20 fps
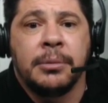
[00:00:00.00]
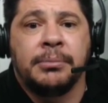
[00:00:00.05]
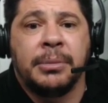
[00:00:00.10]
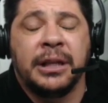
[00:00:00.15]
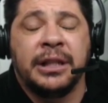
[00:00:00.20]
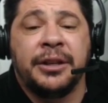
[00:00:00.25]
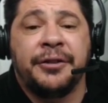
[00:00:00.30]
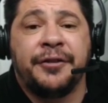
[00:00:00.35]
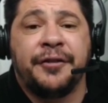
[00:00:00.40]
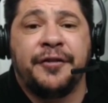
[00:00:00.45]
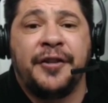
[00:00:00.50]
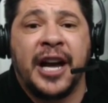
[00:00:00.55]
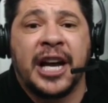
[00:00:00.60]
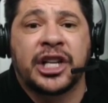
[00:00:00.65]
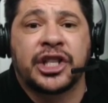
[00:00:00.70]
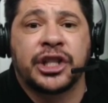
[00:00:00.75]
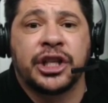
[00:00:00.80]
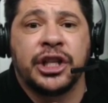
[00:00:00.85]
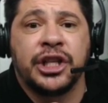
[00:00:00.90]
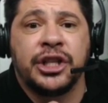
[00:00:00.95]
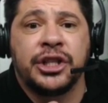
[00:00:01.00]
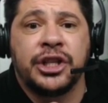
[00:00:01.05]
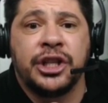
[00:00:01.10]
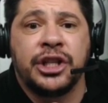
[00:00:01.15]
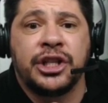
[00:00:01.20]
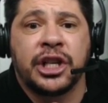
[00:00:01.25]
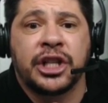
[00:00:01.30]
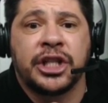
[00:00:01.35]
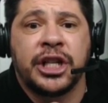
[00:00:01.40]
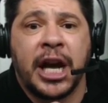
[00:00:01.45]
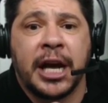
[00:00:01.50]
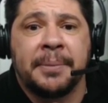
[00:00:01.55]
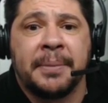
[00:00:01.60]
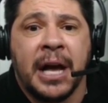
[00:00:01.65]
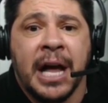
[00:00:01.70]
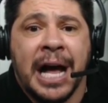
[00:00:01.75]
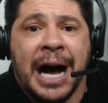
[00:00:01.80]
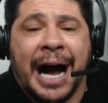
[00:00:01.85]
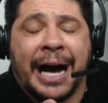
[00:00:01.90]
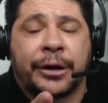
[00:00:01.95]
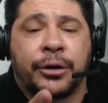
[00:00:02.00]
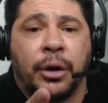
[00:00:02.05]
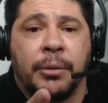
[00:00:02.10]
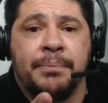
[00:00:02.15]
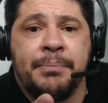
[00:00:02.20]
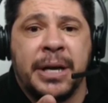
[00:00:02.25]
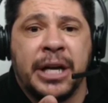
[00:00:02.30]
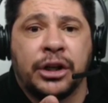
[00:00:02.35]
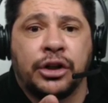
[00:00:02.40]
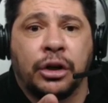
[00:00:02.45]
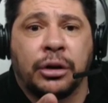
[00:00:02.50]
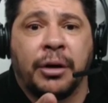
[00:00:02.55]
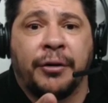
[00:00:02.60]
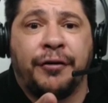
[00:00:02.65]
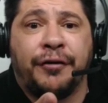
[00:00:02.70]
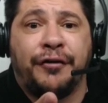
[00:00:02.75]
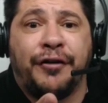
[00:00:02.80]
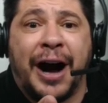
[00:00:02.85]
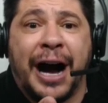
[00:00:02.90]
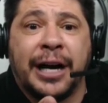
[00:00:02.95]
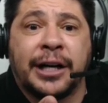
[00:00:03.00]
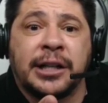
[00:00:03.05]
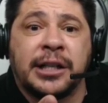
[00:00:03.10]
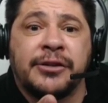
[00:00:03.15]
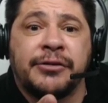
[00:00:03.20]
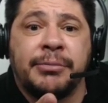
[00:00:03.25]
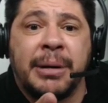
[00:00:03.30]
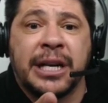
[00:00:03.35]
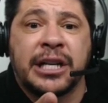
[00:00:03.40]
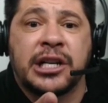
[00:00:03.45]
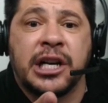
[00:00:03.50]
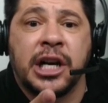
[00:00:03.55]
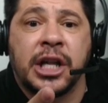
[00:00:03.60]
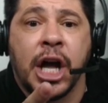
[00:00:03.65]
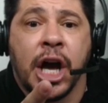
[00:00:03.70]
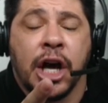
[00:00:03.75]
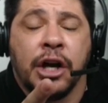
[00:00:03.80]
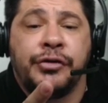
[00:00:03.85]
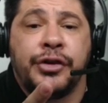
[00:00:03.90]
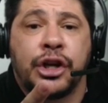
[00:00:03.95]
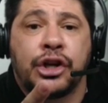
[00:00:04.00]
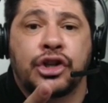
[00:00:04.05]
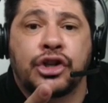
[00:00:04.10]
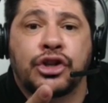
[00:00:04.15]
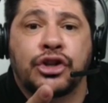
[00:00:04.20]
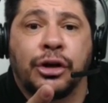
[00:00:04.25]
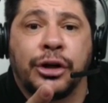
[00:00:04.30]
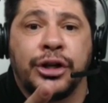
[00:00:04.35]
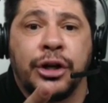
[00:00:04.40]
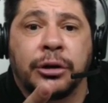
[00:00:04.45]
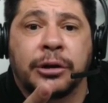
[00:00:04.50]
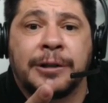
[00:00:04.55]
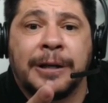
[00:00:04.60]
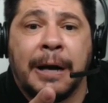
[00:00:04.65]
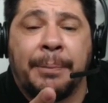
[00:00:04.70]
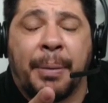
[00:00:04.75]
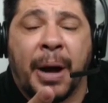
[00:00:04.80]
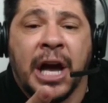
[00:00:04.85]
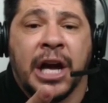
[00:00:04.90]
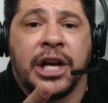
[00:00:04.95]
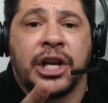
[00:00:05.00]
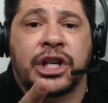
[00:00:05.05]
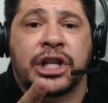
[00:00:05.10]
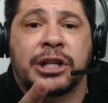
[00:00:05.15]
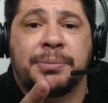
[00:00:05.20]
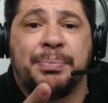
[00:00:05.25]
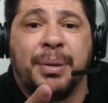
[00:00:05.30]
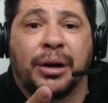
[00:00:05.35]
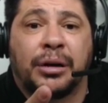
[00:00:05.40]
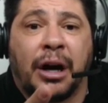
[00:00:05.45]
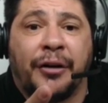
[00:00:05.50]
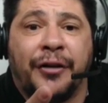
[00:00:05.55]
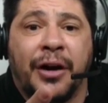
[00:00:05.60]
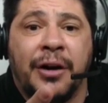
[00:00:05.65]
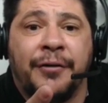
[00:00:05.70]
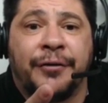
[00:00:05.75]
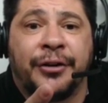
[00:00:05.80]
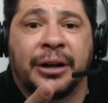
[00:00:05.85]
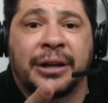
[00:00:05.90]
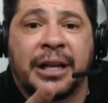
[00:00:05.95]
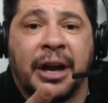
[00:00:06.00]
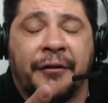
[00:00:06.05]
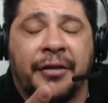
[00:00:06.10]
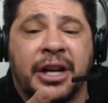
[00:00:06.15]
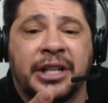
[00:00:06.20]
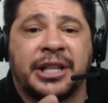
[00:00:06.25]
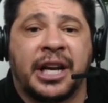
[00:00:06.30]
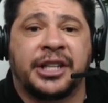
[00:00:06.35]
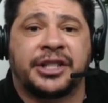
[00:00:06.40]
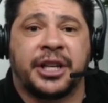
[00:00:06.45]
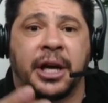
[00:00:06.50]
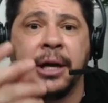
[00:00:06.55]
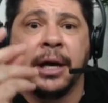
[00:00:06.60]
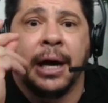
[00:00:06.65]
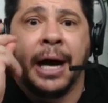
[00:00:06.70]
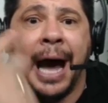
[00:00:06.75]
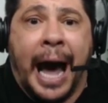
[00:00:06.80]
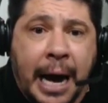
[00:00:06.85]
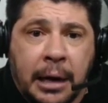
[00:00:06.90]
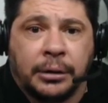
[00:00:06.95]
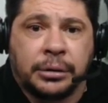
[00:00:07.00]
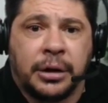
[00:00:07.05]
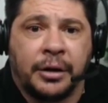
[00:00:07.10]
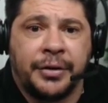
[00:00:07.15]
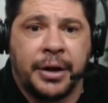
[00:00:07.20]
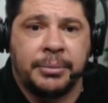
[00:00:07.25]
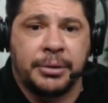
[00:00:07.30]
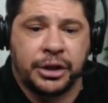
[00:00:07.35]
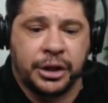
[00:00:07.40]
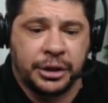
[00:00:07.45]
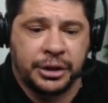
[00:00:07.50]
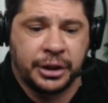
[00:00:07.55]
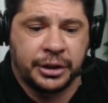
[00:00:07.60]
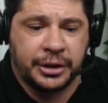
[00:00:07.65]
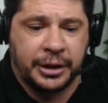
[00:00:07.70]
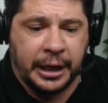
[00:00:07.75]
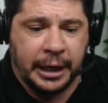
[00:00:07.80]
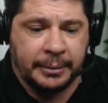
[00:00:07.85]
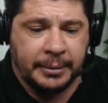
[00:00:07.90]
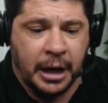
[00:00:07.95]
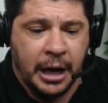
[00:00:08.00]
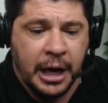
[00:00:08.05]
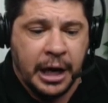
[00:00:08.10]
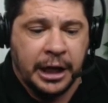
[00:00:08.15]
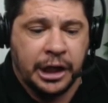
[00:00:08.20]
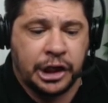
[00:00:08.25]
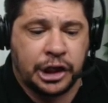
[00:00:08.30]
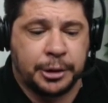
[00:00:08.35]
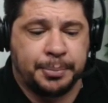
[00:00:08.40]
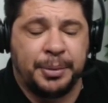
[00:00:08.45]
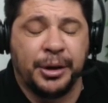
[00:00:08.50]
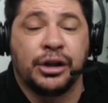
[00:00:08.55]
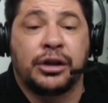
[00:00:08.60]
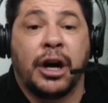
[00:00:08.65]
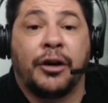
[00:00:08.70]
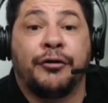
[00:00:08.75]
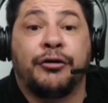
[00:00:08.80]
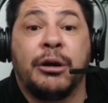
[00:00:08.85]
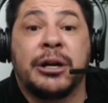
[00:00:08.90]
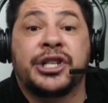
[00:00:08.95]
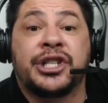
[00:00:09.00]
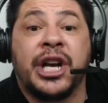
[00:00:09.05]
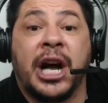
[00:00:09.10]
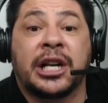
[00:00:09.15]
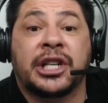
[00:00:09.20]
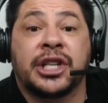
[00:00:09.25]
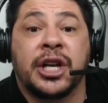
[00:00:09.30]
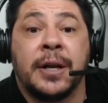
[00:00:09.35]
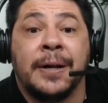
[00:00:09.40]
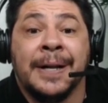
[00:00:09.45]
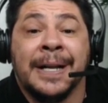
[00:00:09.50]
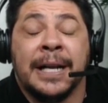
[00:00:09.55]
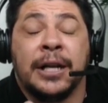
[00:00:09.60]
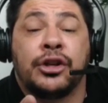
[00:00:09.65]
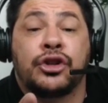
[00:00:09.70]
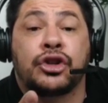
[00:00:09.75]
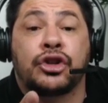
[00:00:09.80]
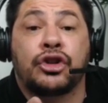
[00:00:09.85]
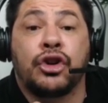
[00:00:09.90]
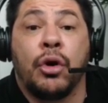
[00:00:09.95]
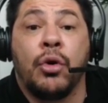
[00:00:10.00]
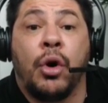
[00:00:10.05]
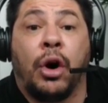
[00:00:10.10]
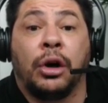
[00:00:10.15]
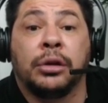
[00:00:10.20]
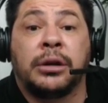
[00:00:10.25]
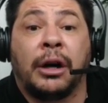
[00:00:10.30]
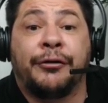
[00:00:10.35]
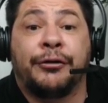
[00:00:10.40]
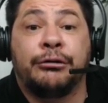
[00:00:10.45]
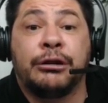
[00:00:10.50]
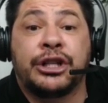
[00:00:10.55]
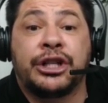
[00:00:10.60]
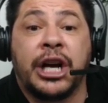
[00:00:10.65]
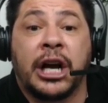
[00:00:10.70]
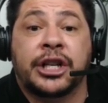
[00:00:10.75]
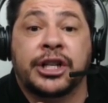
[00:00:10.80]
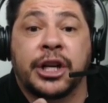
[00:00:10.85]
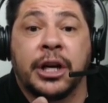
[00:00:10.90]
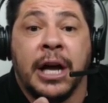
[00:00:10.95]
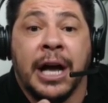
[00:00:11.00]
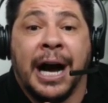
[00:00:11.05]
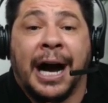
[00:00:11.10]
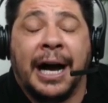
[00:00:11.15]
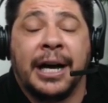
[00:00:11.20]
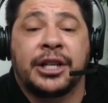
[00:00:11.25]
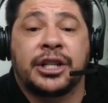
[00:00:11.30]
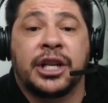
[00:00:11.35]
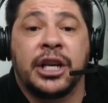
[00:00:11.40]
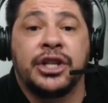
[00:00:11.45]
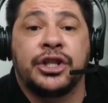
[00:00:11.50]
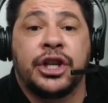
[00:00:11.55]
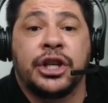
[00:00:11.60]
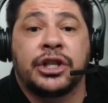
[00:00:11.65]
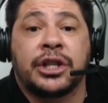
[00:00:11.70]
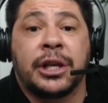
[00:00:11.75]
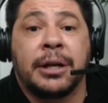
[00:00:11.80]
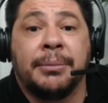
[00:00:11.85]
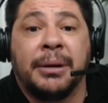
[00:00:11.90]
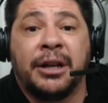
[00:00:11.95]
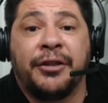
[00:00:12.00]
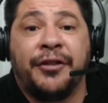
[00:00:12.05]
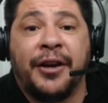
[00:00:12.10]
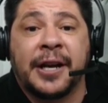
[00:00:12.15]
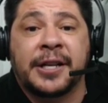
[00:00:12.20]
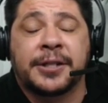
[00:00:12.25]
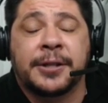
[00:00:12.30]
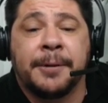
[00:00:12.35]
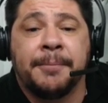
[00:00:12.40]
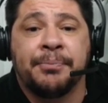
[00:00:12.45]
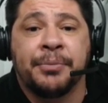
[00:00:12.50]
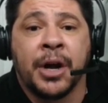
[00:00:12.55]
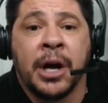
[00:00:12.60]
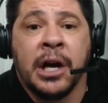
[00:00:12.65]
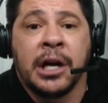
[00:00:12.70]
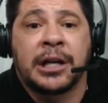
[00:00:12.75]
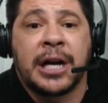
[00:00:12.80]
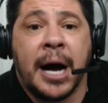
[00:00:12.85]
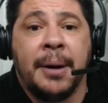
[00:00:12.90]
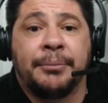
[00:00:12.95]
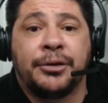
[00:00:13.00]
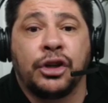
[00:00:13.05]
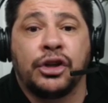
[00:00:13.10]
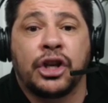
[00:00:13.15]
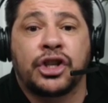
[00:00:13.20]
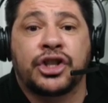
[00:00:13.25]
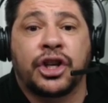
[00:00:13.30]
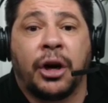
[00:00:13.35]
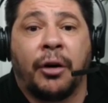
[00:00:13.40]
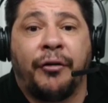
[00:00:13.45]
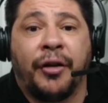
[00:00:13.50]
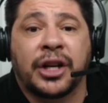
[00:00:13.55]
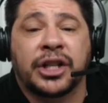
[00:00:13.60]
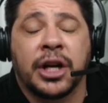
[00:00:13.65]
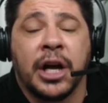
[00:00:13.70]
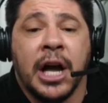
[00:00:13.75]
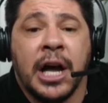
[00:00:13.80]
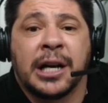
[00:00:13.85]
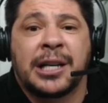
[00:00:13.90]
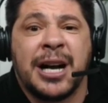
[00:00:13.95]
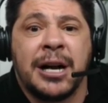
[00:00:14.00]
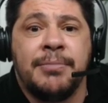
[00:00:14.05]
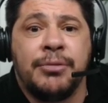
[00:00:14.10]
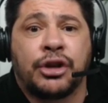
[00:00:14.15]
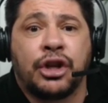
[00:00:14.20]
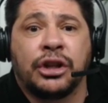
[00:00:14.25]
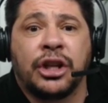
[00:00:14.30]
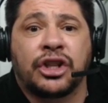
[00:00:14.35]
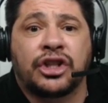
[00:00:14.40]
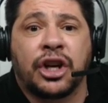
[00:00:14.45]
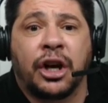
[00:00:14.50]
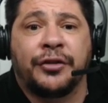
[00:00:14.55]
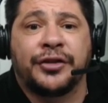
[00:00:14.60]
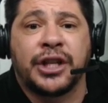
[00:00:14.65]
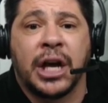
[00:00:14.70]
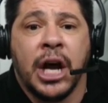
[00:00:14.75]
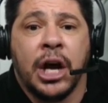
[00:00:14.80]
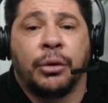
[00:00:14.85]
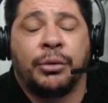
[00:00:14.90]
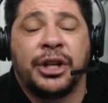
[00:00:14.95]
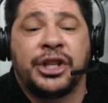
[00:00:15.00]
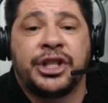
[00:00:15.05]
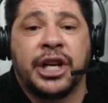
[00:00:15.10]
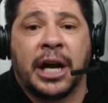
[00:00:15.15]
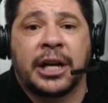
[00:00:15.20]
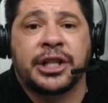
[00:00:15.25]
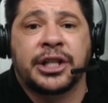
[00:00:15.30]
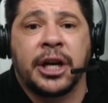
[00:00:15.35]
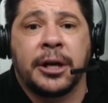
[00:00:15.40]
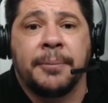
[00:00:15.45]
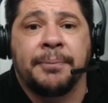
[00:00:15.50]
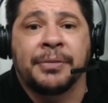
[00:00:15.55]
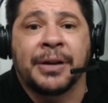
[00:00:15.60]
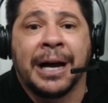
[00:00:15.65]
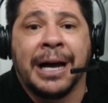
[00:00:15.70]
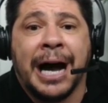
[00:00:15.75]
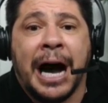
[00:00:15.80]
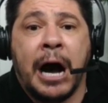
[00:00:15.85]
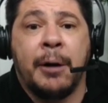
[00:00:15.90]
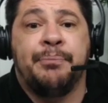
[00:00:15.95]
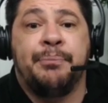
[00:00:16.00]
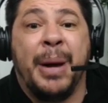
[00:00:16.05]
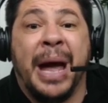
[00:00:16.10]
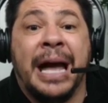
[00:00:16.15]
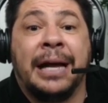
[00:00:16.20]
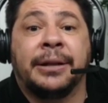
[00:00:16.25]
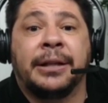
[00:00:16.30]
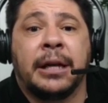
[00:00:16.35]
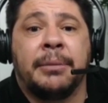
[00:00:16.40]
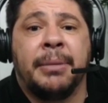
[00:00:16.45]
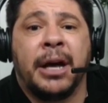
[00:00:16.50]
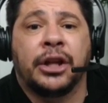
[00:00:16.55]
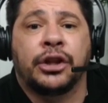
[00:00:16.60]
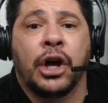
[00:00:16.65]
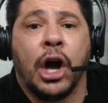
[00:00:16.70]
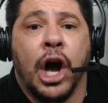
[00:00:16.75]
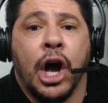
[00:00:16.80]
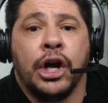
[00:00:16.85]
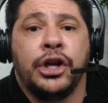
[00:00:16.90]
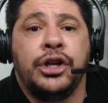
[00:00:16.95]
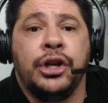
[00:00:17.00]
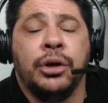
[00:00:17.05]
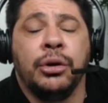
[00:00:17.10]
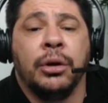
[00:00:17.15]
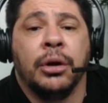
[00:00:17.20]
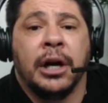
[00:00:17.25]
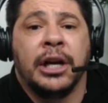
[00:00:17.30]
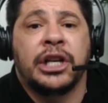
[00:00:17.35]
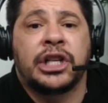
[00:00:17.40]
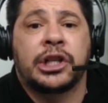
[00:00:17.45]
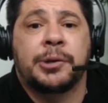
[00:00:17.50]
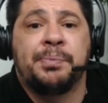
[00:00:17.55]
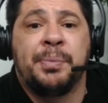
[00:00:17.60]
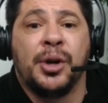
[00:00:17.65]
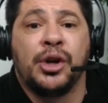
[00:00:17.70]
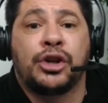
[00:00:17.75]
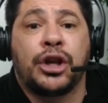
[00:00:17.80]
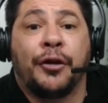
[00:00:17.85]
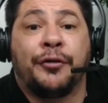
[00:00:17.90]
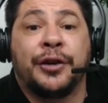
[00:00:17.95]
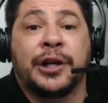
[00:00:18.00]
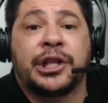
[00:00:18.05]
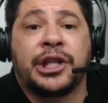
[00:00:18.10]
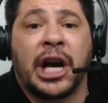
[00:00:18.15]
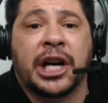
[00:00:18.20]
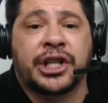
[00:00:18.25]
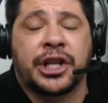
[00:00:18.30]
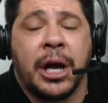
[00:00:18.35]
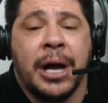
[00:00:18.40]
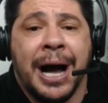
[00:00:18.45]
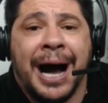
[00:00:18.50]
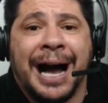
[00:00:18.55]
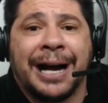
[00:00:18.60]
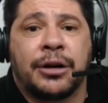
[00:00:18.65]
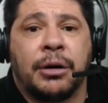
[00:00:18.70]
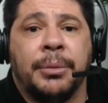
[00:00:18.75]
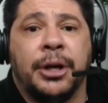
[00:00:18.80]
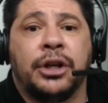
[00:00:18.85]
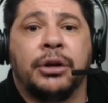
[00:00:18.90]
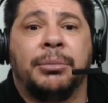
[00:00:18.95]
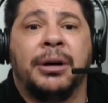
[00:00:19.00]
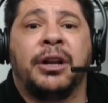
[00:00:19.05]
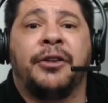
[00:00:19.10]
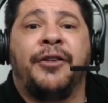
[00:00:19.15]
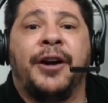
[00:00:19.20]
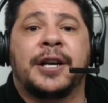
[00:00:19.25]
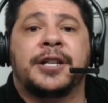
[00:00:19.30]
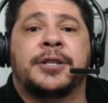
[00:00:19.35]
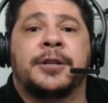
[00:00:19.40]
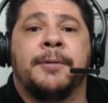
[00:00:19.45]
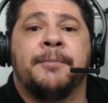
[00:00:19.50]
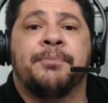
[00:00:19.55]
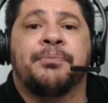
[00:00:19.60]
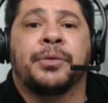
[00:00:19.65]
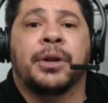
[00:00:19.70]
Manifest in Jesus' name. I command you the fire of my God, destroy your grip. Spirit of unforgiveness, I say out of them in Jesus' name. Spirit of rejection, stronghold of rejection, I say in Jesus' name manifest. Come to the surface, come to the surface, rejection. Abandonment, you, spirit of rejection, I command you manifest.